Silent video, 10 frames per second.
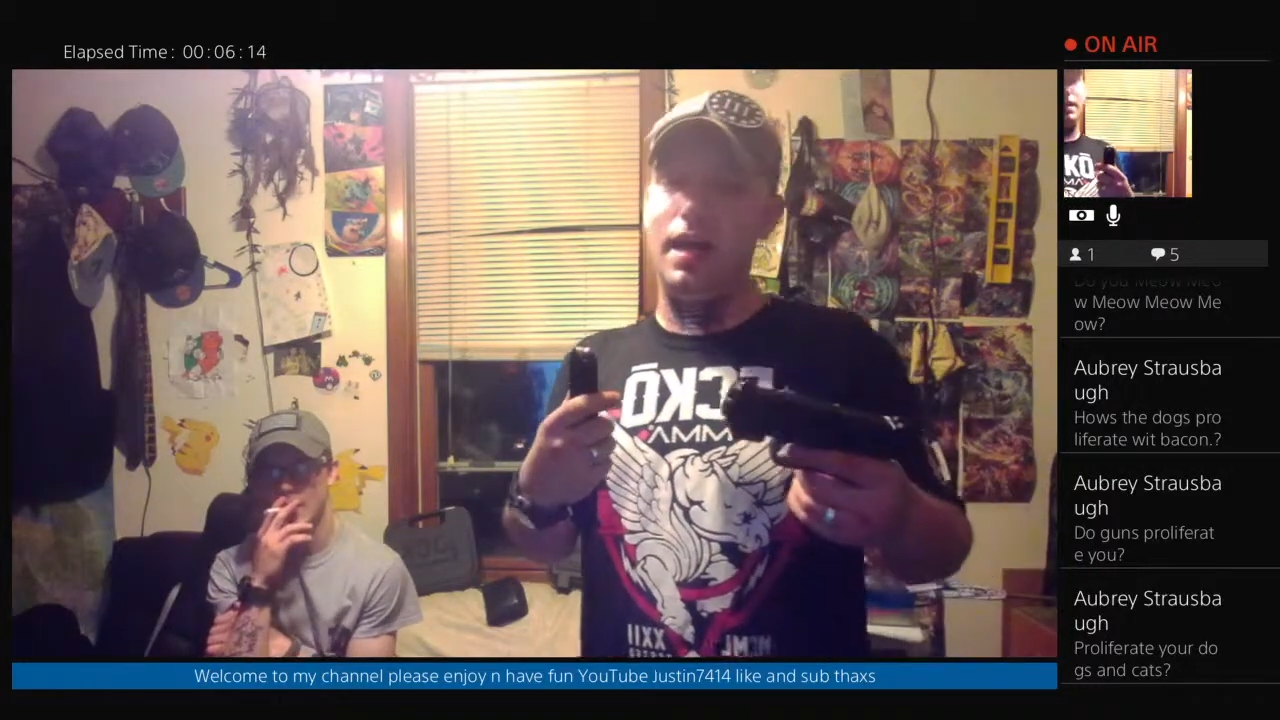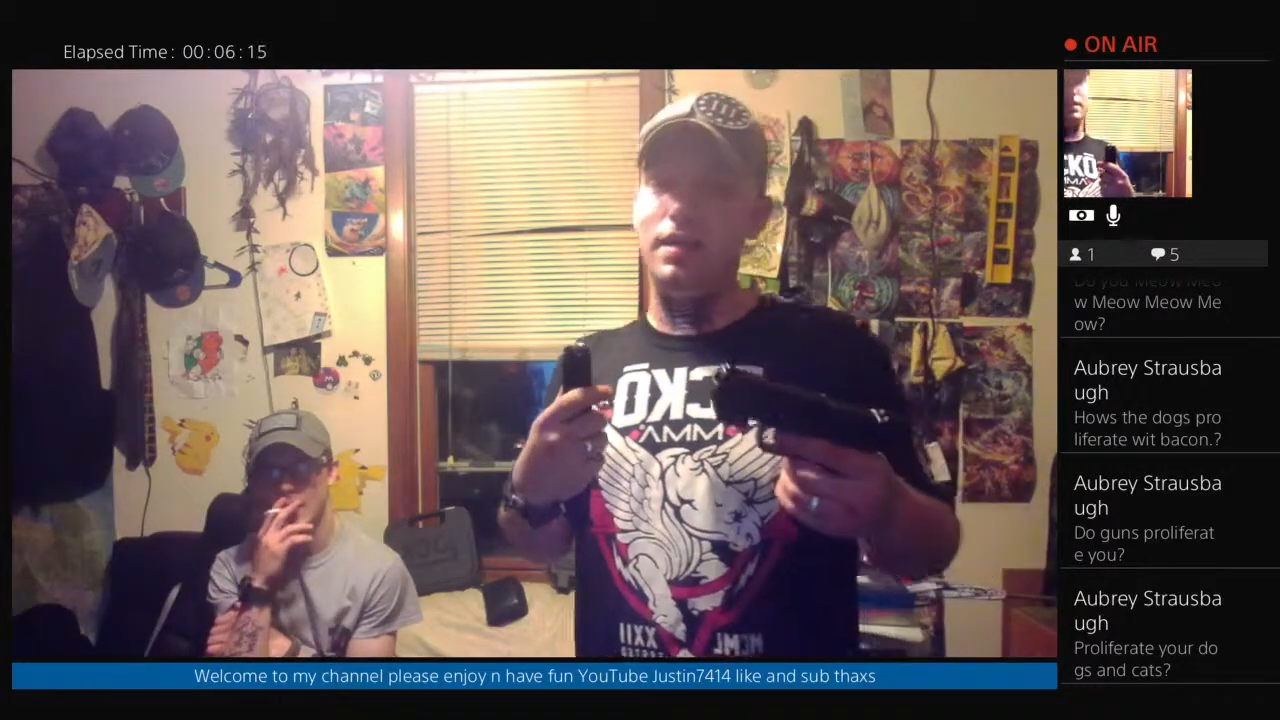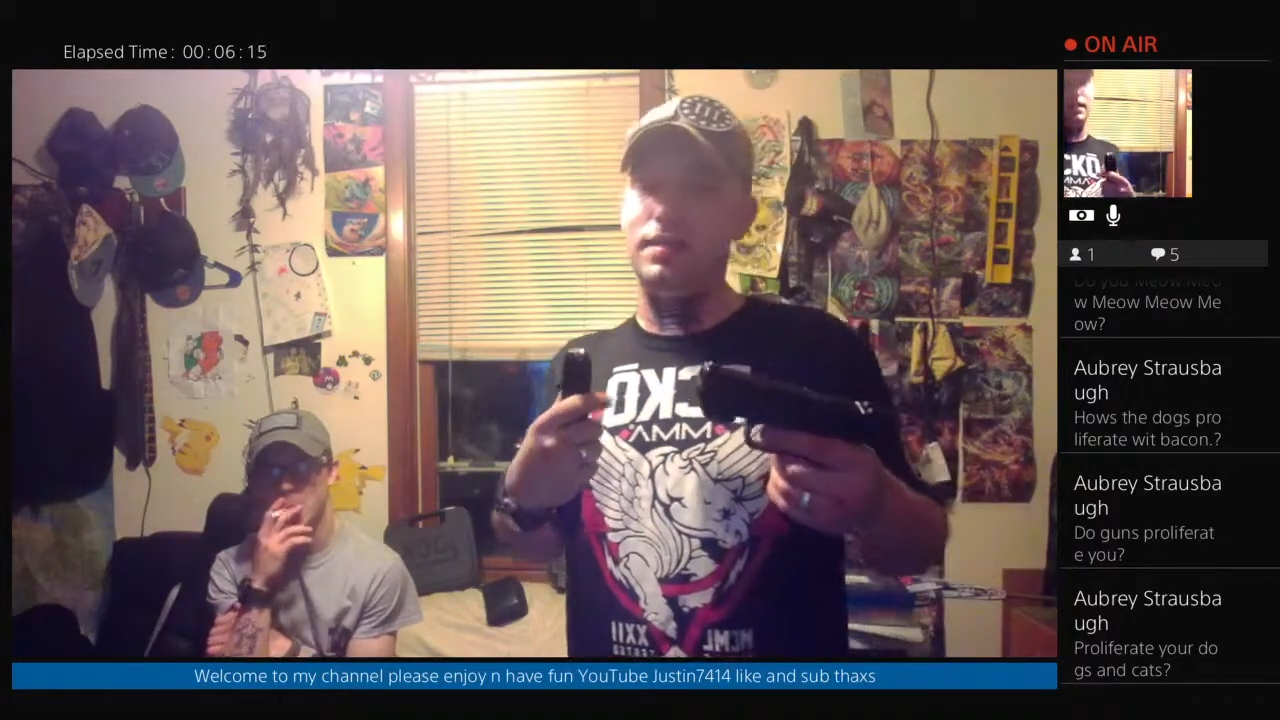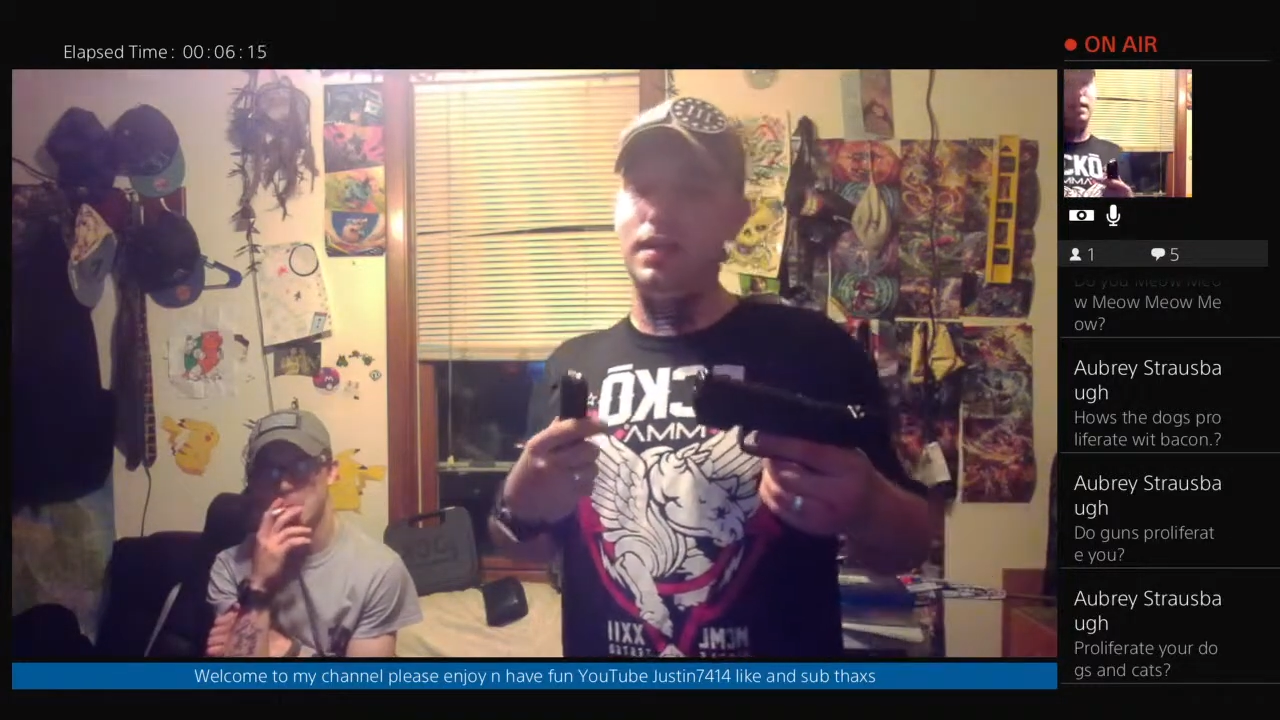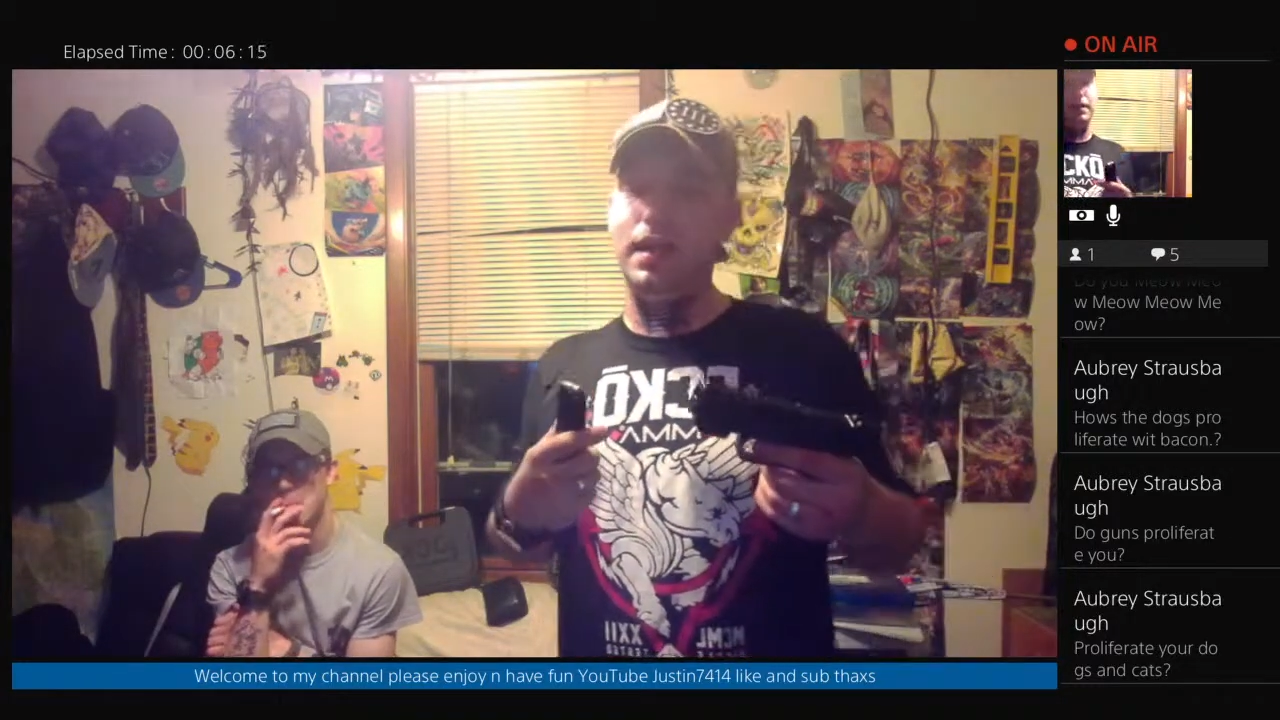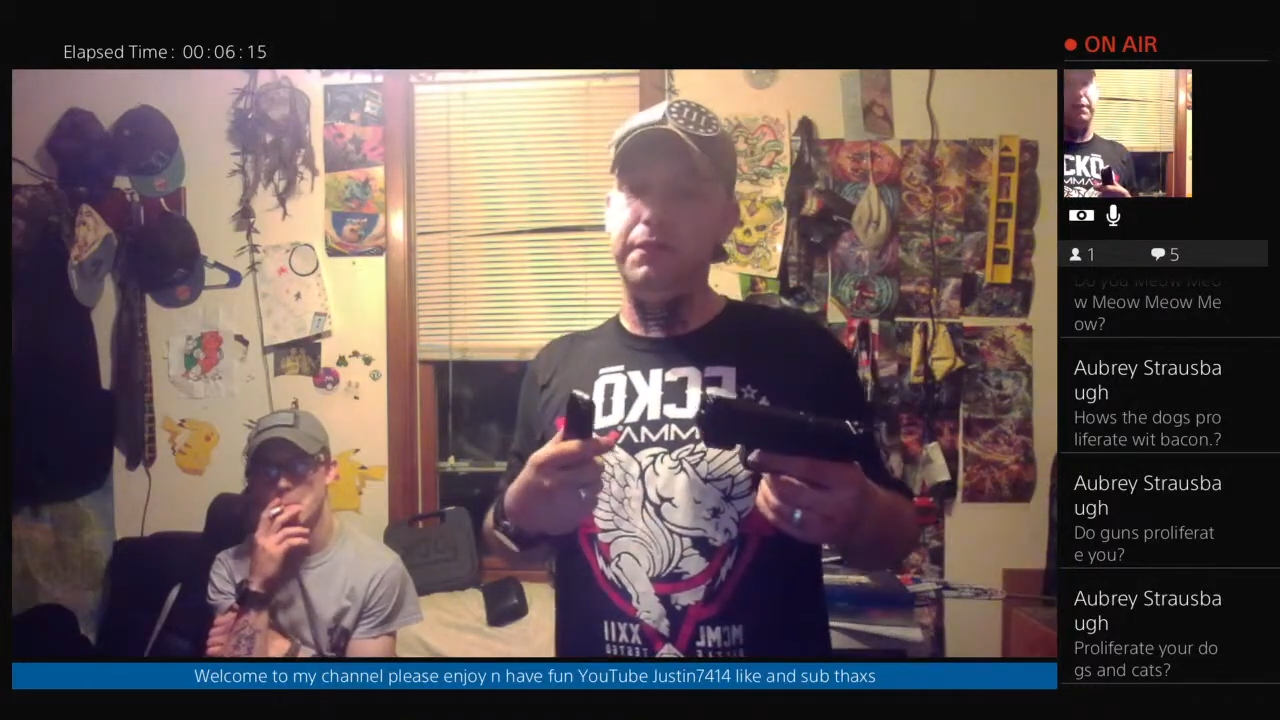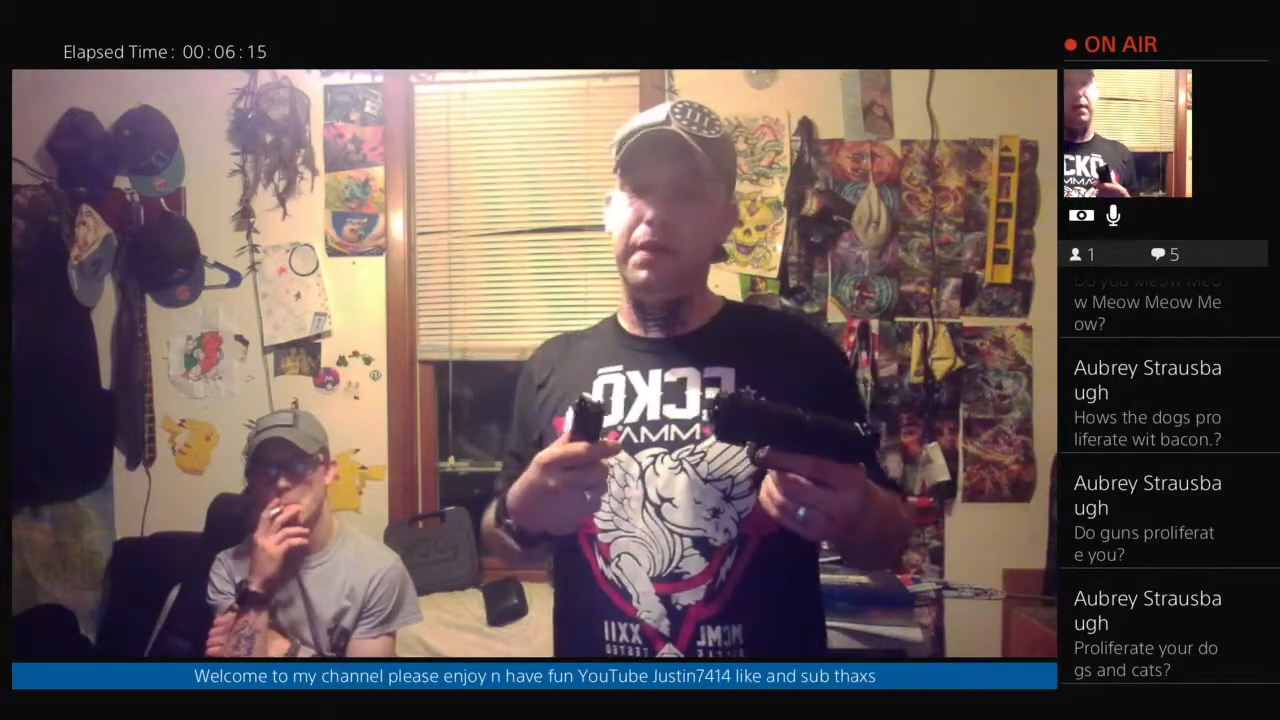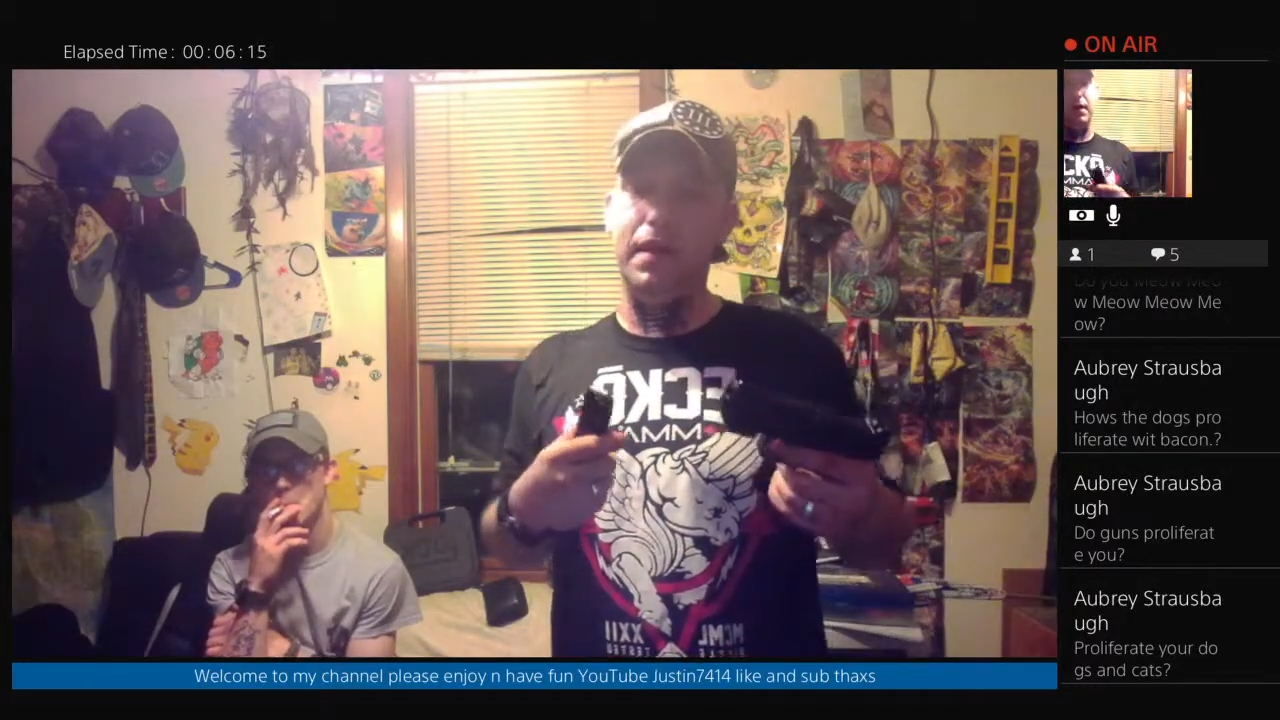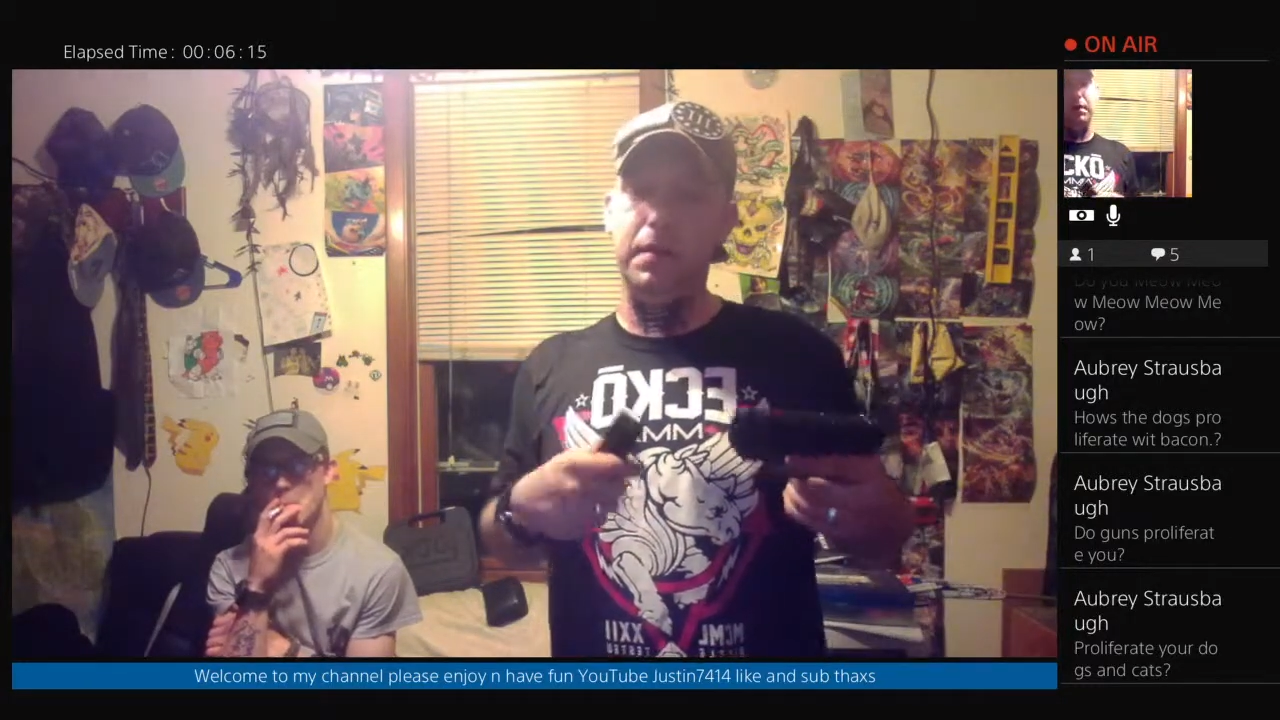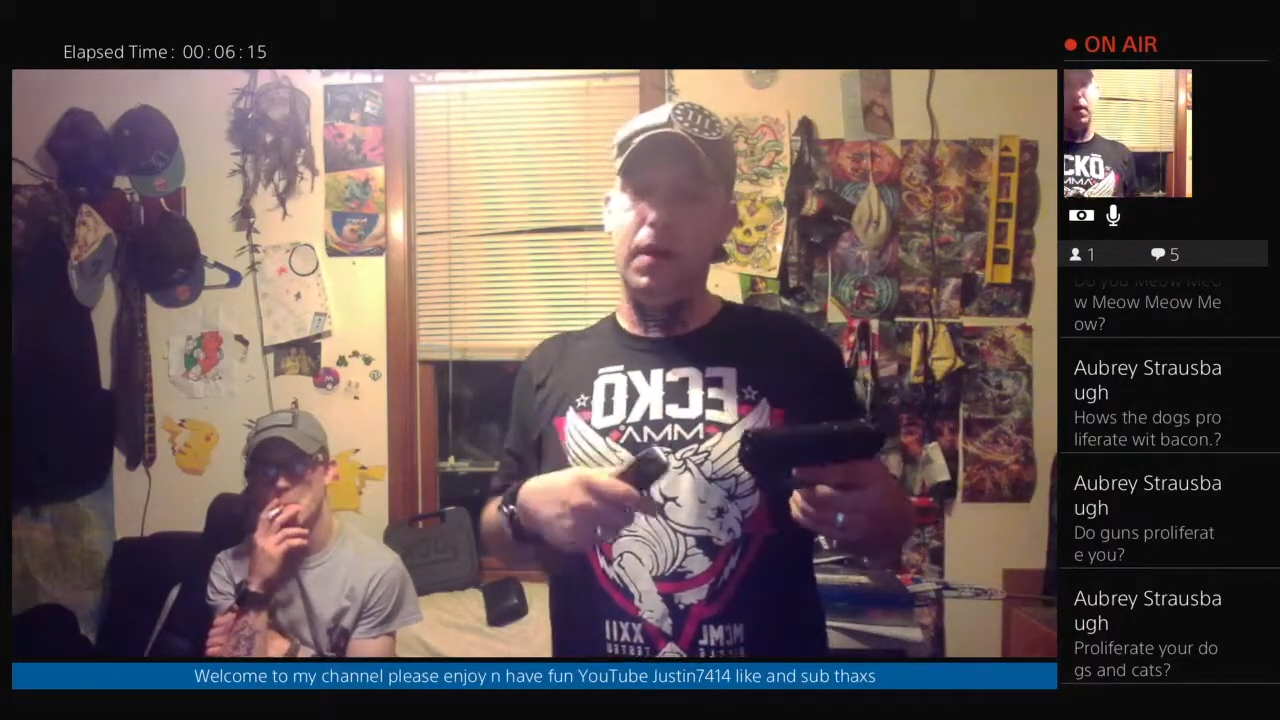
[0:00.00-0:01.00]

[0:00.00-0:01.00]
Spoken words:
a significant